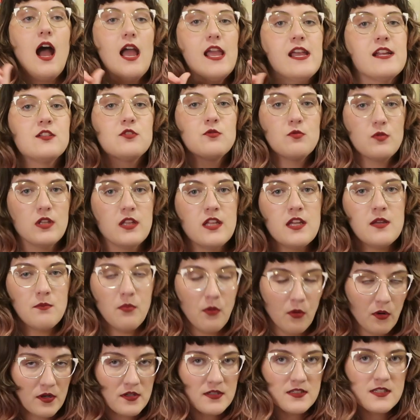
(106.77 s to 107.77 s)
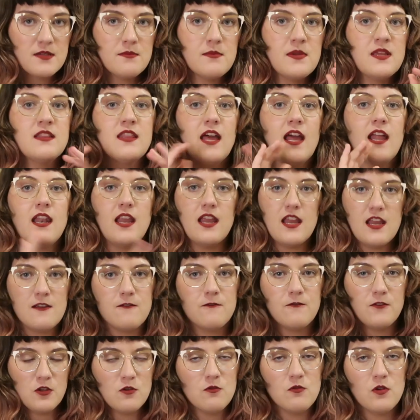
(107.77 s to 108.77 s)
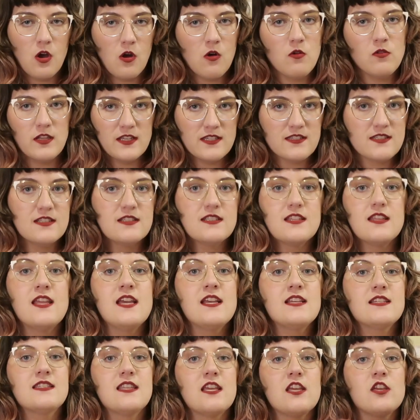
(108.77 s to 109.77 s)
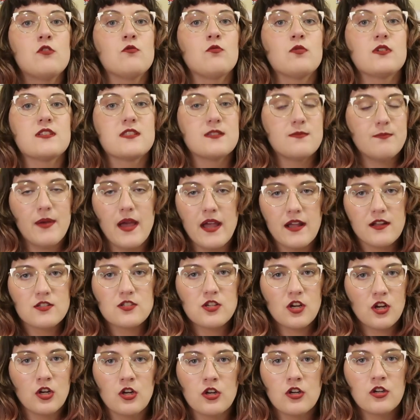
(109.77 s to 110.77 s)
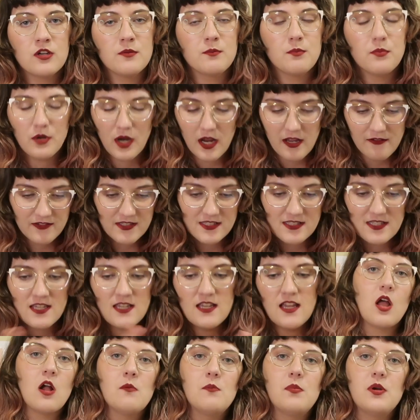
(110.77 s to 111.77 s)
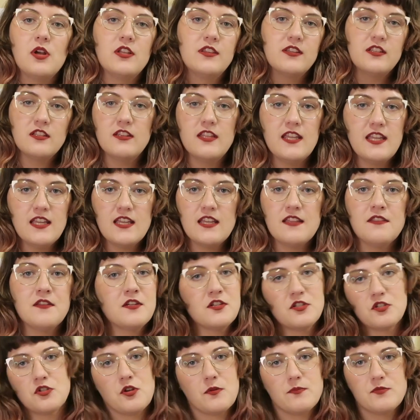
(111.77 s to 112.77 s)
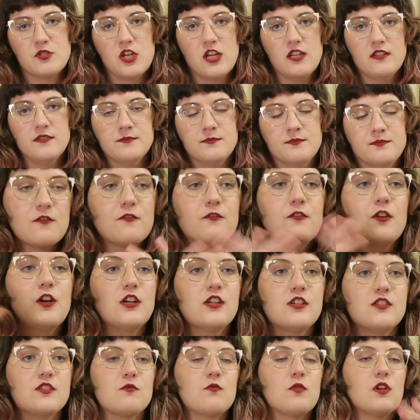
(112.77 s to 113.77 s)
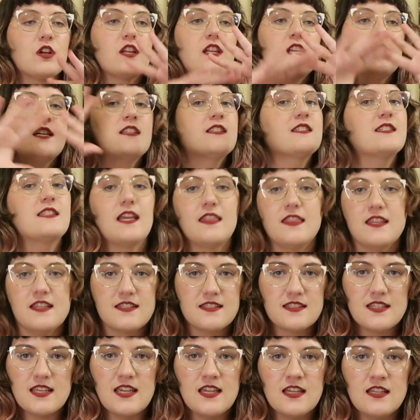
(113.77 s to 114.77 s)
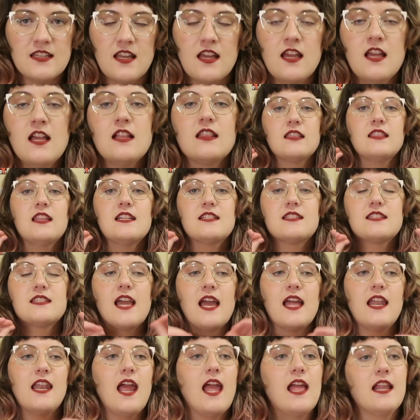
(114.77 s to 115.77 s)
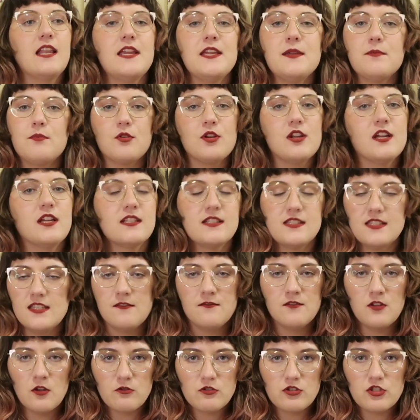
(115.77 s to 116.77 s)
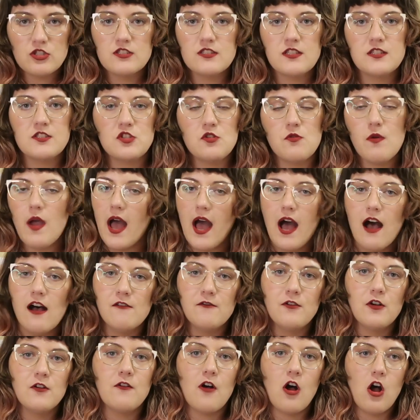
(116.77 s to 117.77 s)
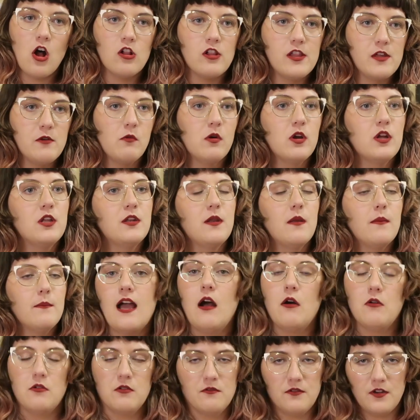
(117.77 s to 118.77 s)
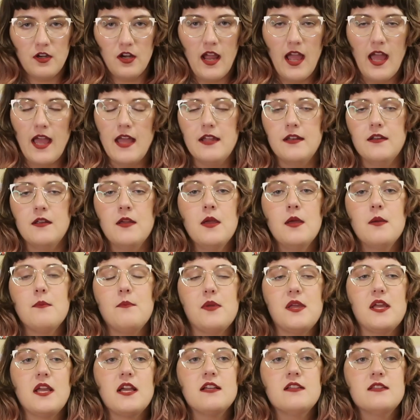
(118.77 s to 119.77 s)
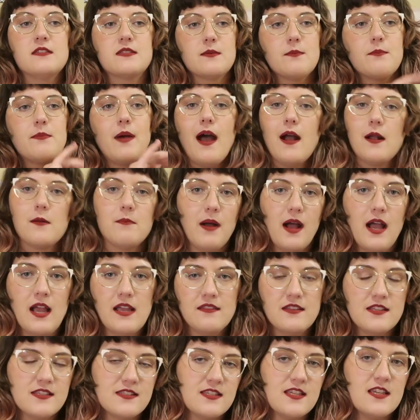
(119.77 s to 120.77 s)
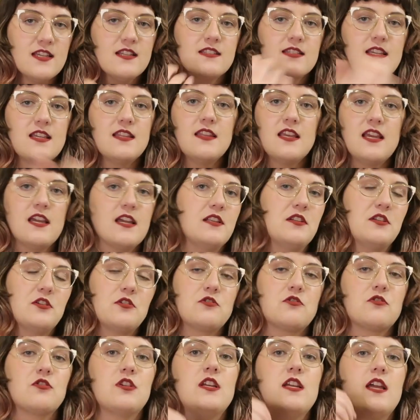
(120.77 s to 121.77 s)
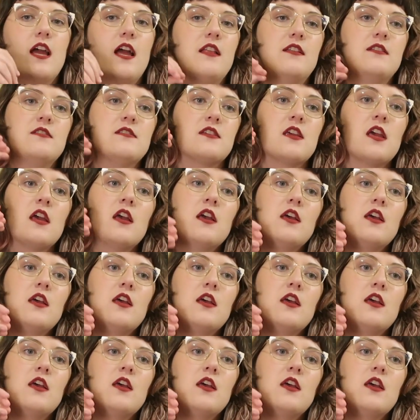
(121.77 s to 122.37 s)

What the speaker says: it's really important to me that if you go listen to this, that you respect her privacy. I'll put the link in the description. First, we're gonna set the scene. Let's get any preconceived notions that you have of Hollywood out of your head, because back behind the scenes in the industry and